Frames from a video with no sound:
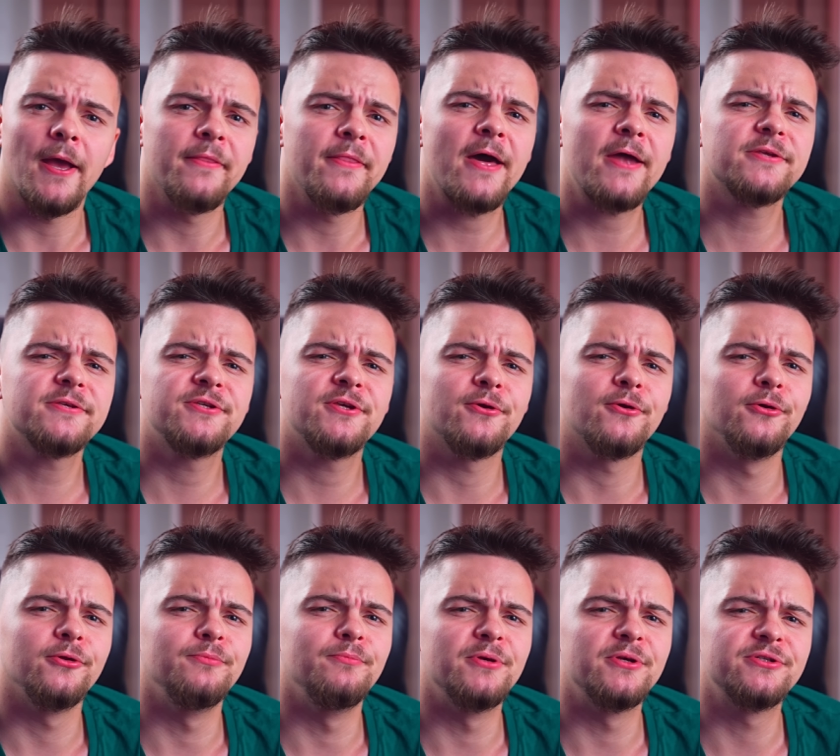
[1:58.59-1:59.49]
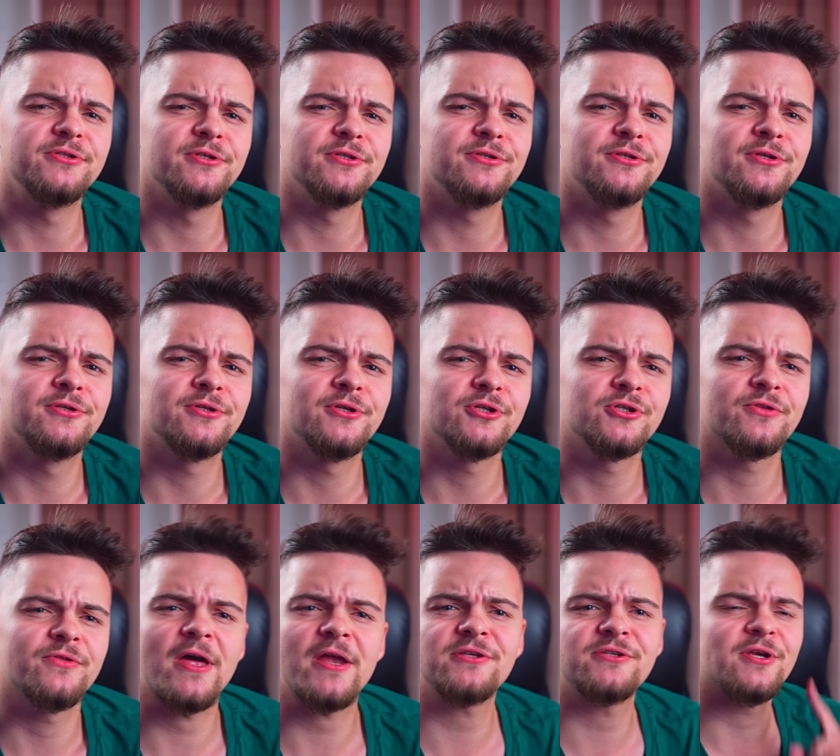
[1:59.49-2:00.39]
yeah, that is a good business
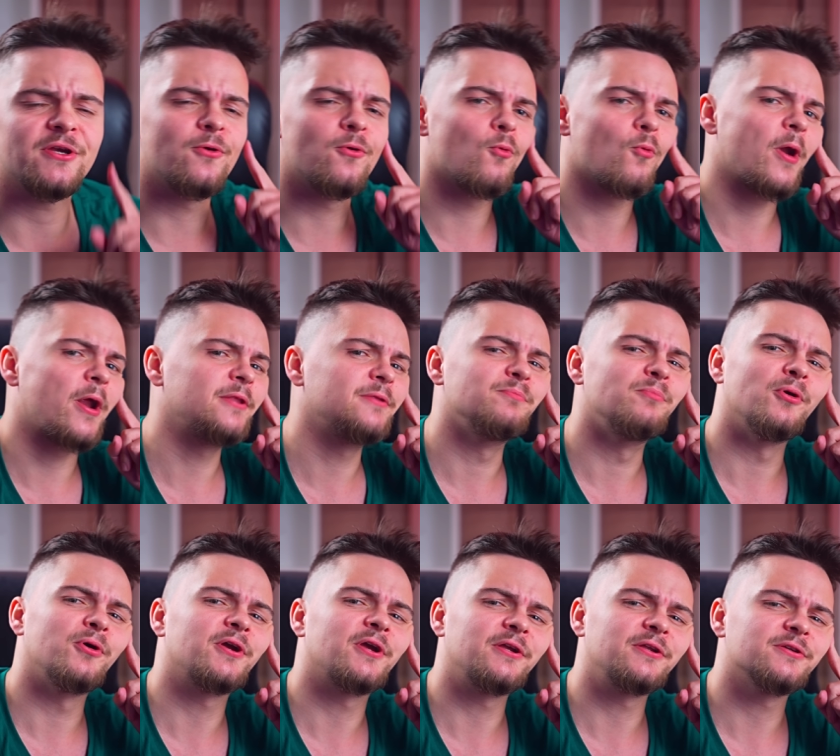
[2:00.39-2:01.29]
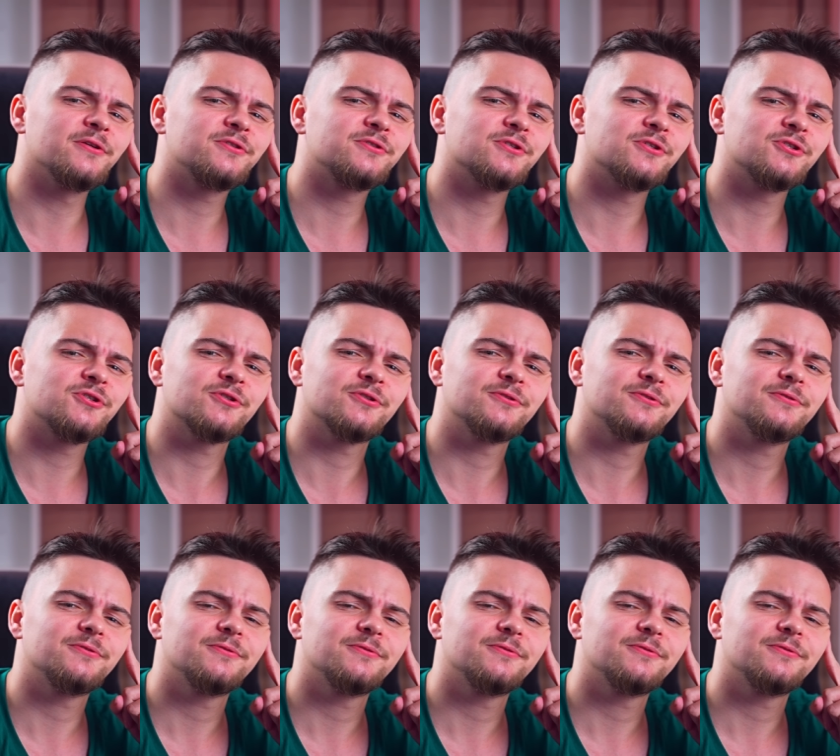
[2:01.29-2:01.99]
decision. That is a great booking decision.